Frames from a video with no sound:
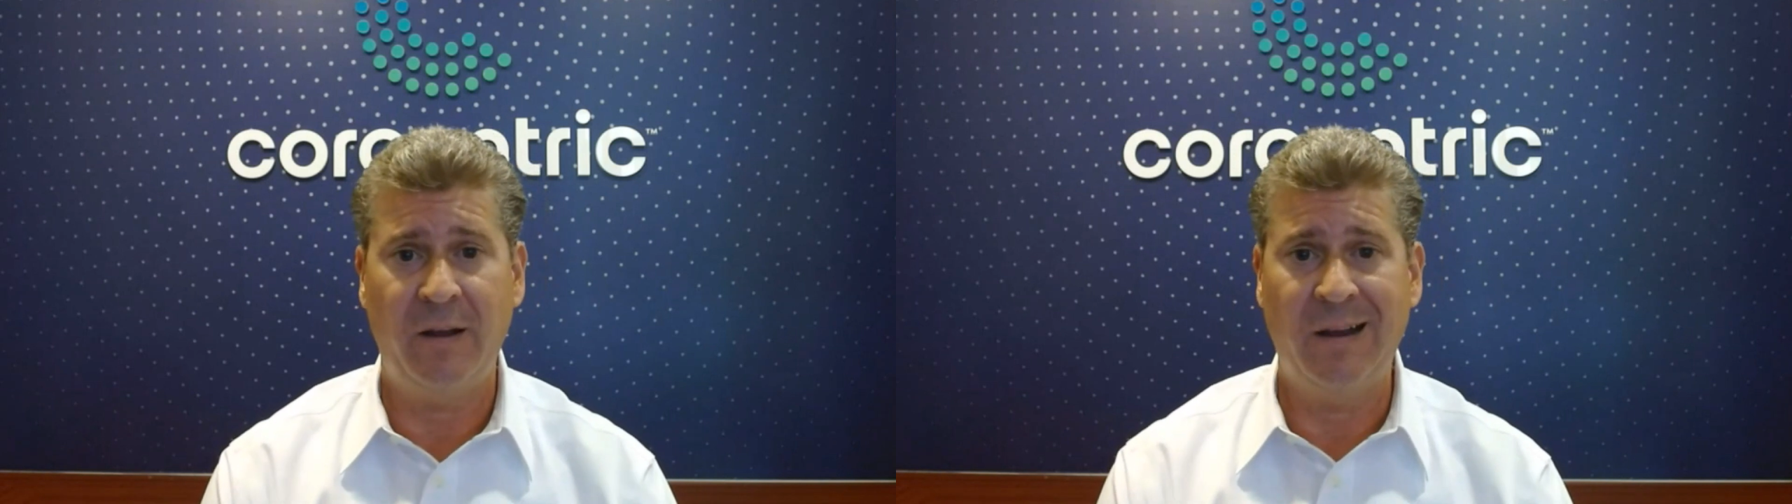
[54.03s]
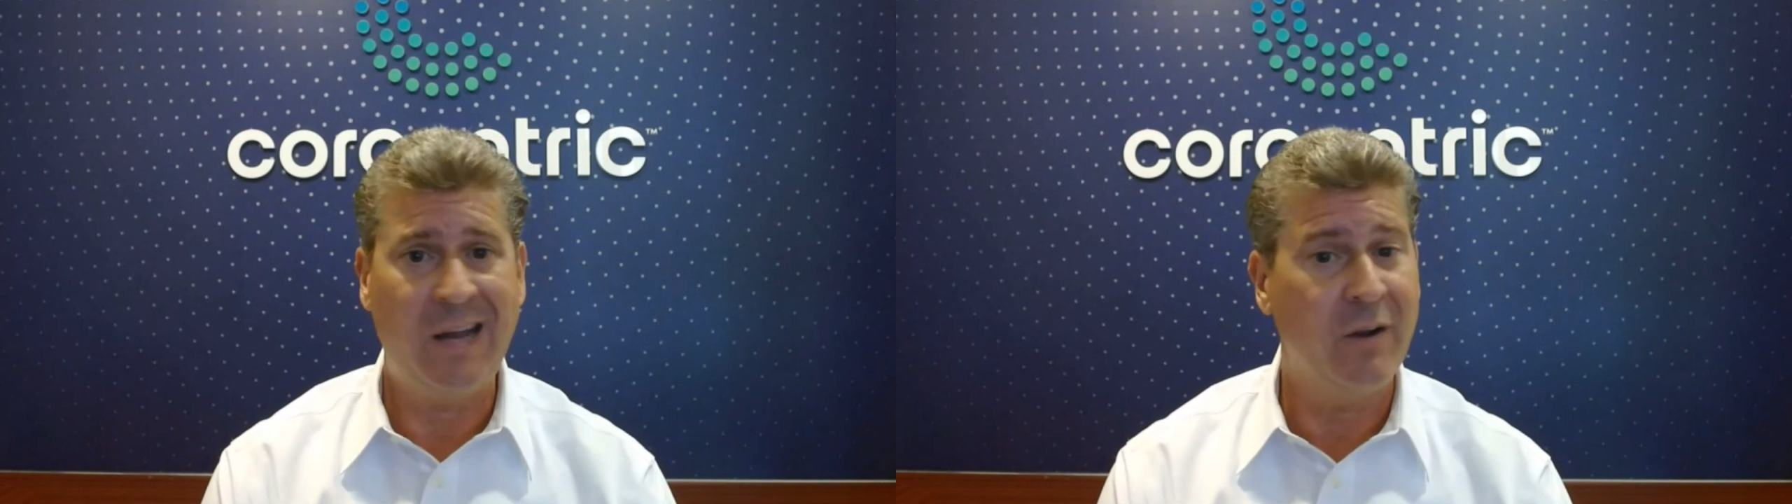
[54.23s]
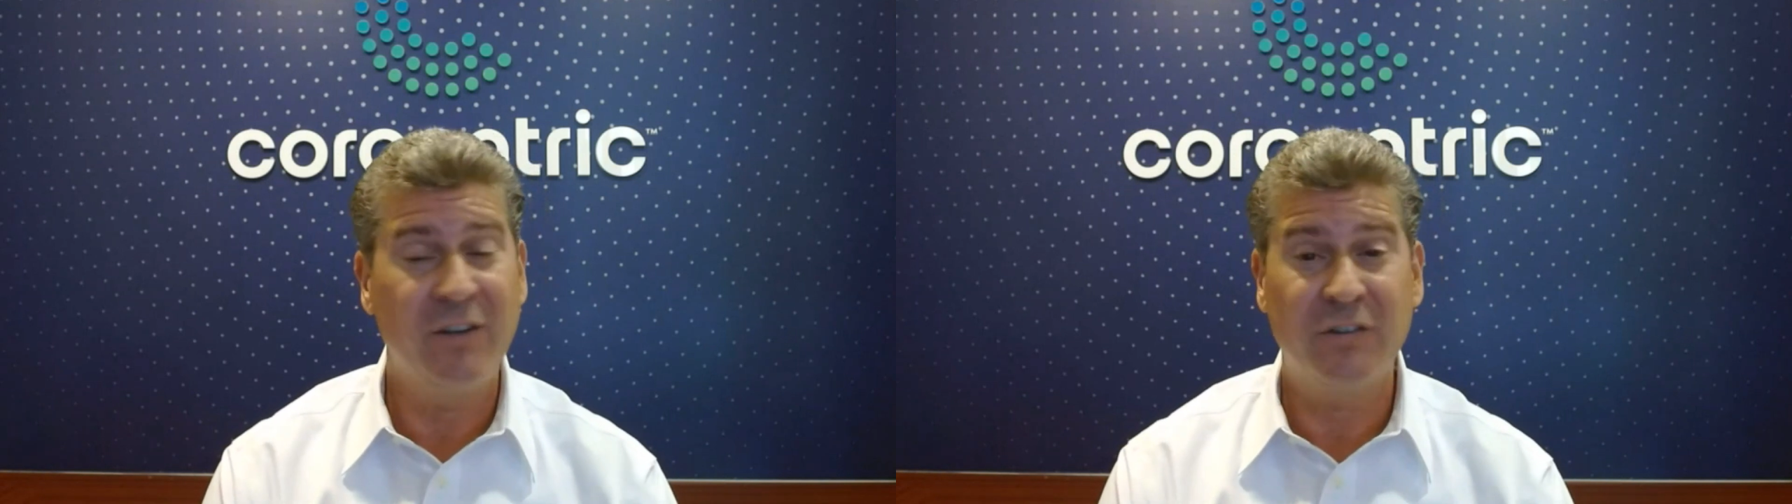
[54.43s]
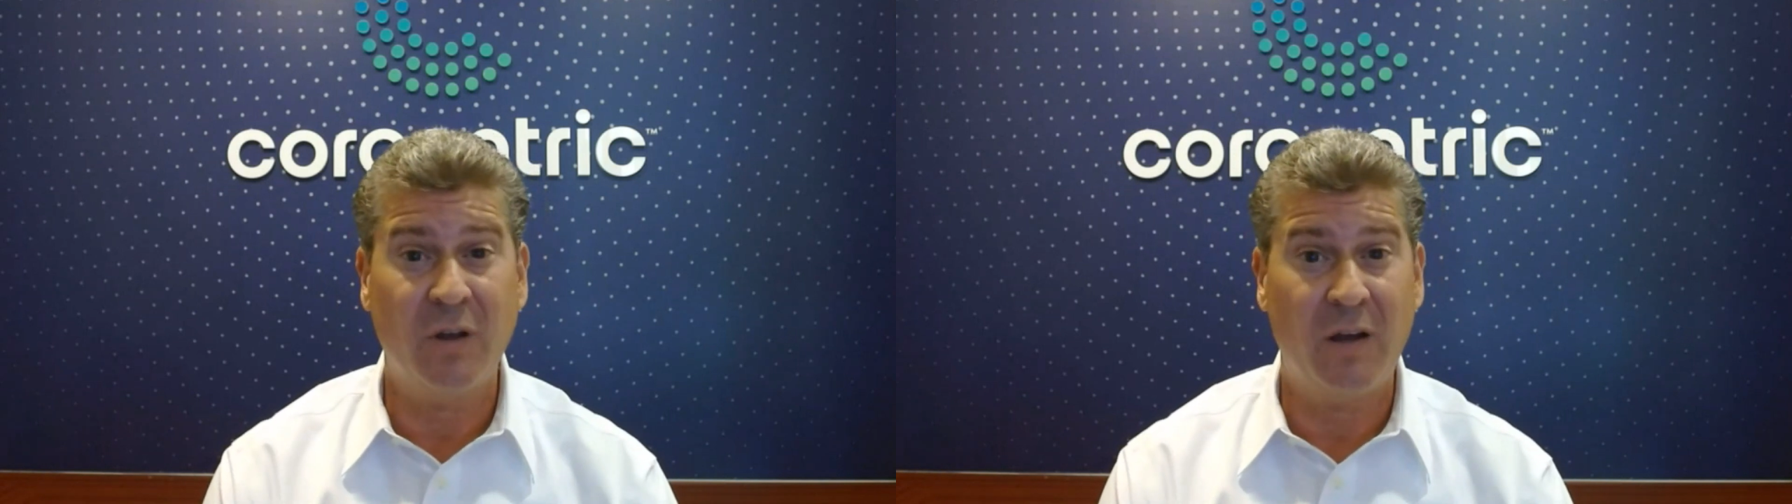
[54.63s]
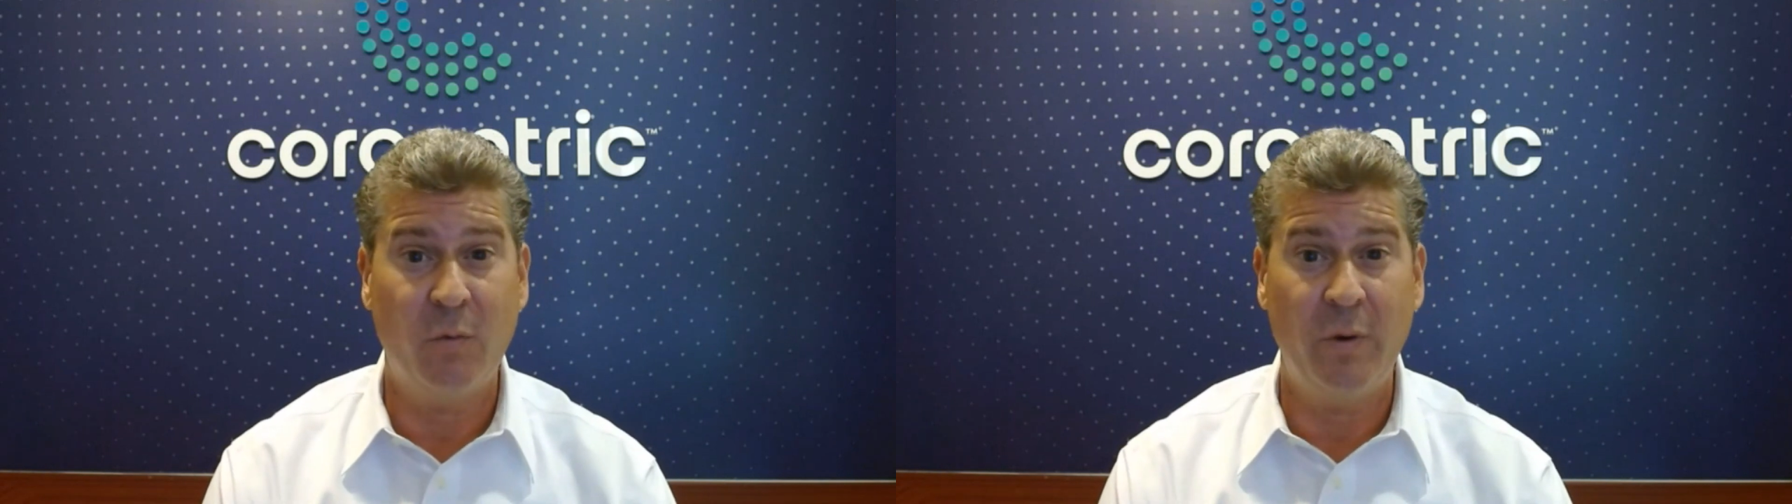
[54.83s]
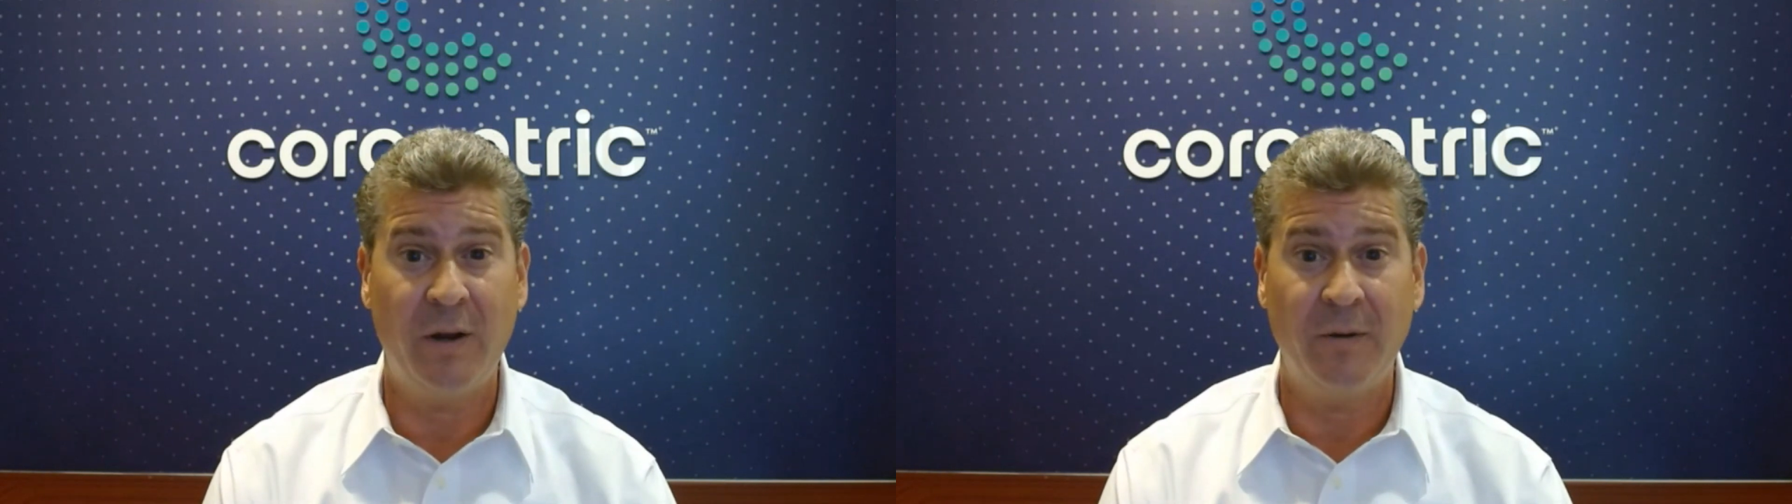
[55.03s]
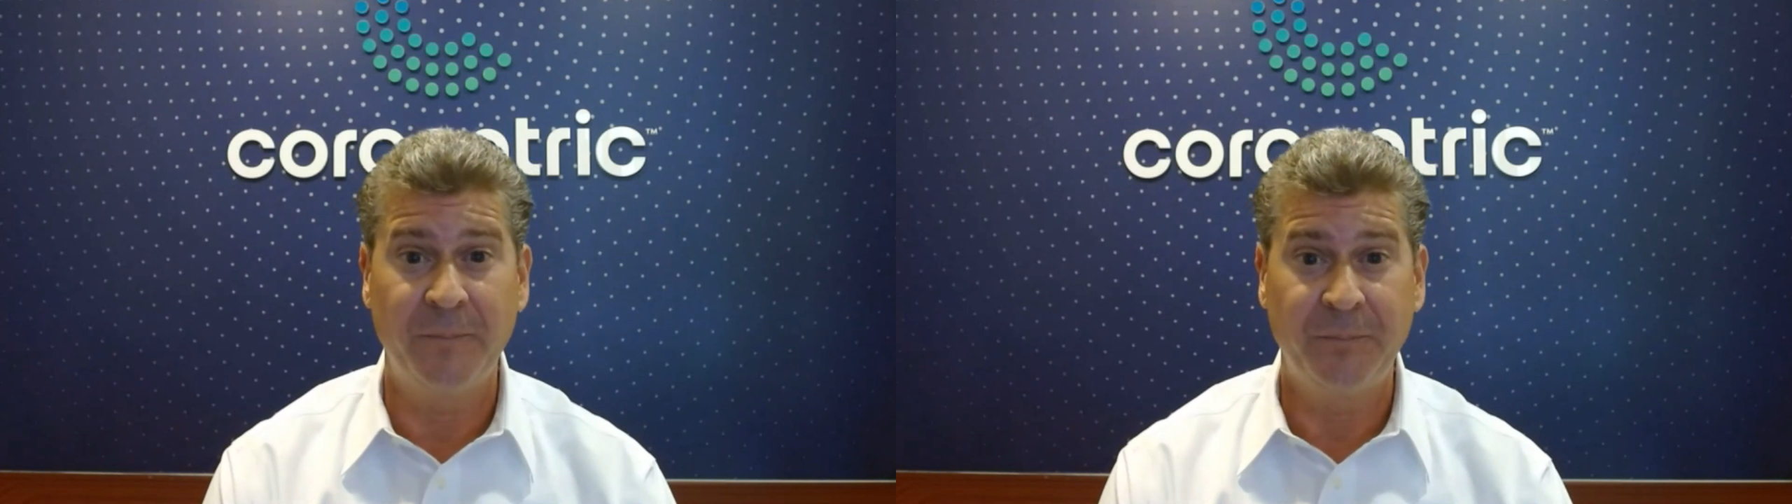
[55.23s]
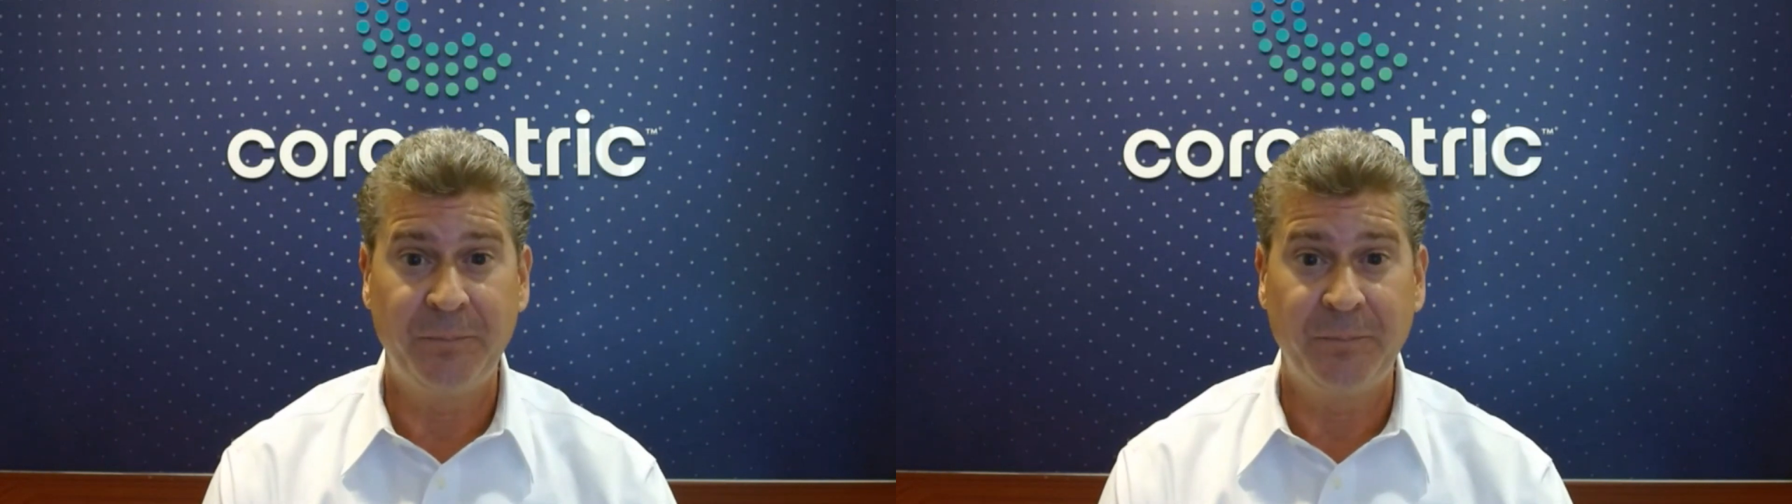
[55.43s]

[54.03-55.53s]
accounting software,